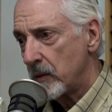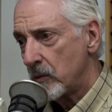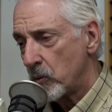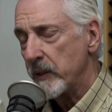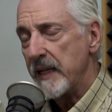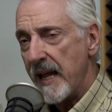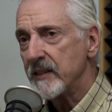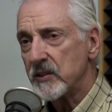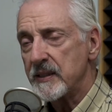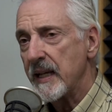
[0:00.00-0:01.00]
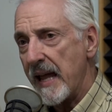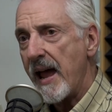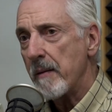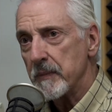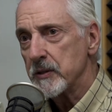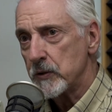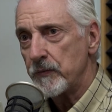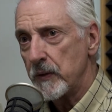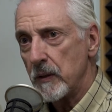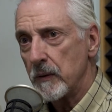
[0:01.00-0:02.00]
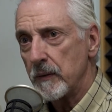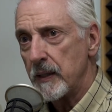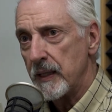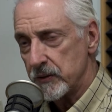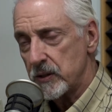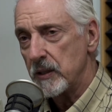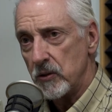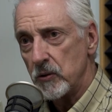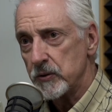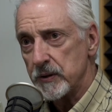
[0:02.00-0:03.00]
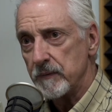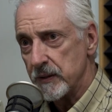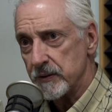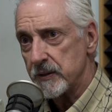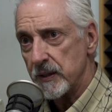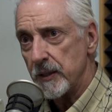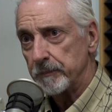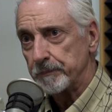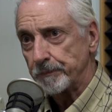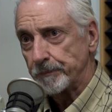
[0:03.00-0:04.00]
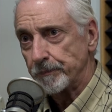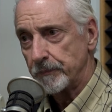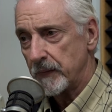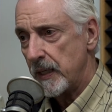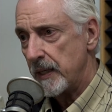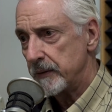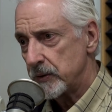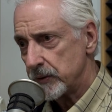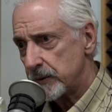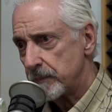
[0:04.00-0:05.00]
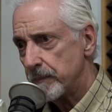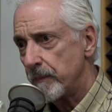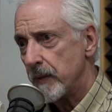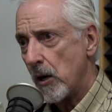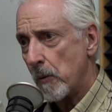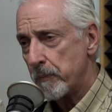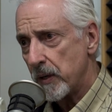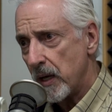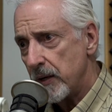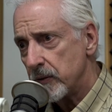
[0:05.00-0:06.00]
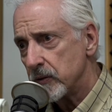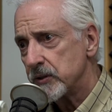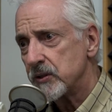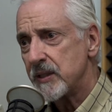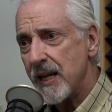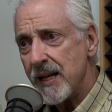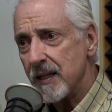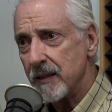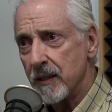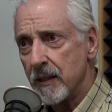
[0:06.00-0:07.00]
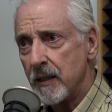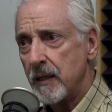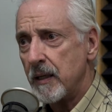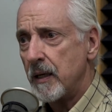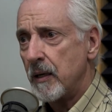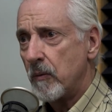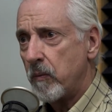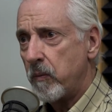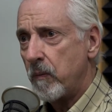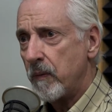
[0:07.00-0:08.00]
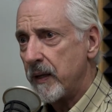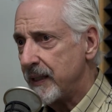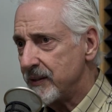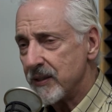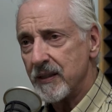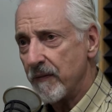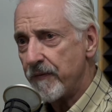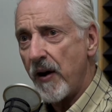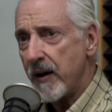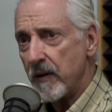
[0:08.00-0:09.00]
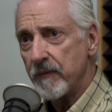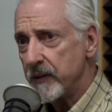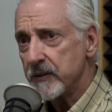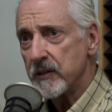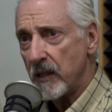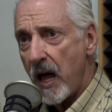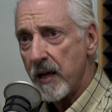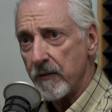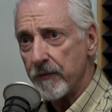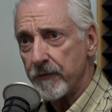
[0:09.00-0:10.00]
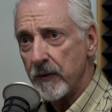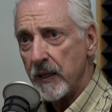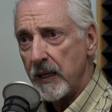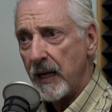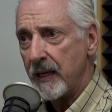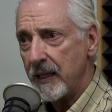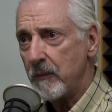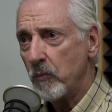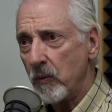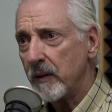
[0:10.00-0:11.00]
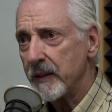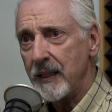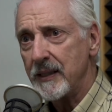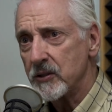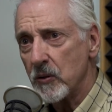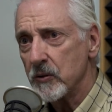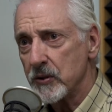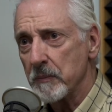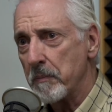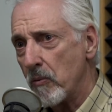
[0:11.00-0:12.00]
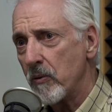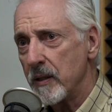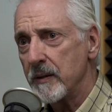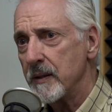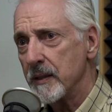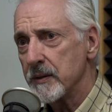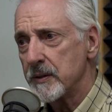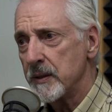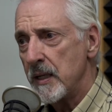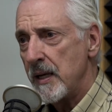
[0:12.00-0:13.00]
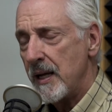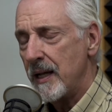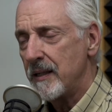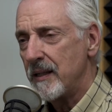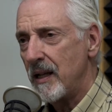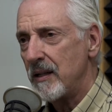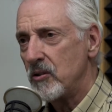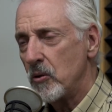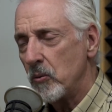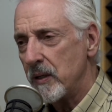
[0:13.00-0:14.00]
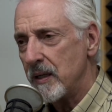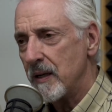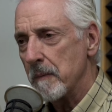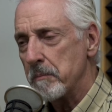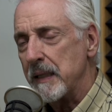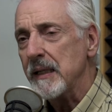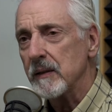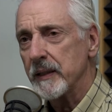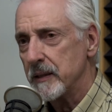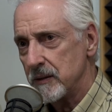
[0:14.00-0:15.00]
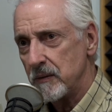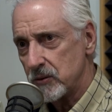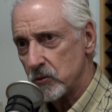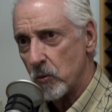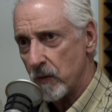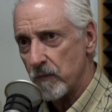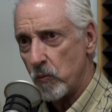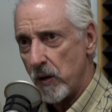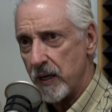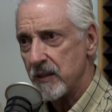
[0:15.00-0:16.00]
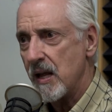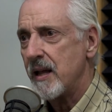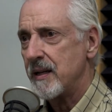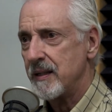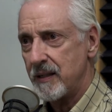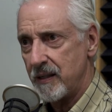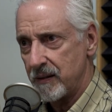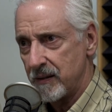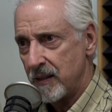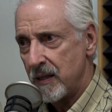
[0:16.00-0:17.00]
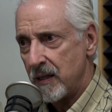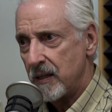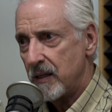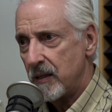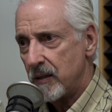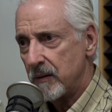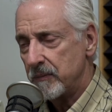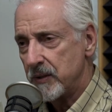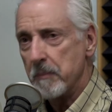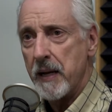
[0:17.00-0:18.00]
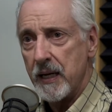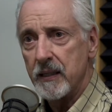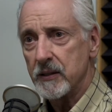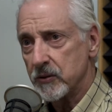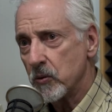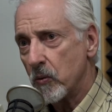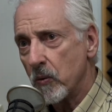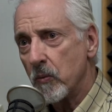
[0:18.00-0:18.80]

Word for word: creates the atmosphere that is conducive to sin. Hmm. And just help her to understand he's in the fight of his life. Yeah. And he really needs her support in this. And do it in an appealing sort of way, not in a uh, demanding sort of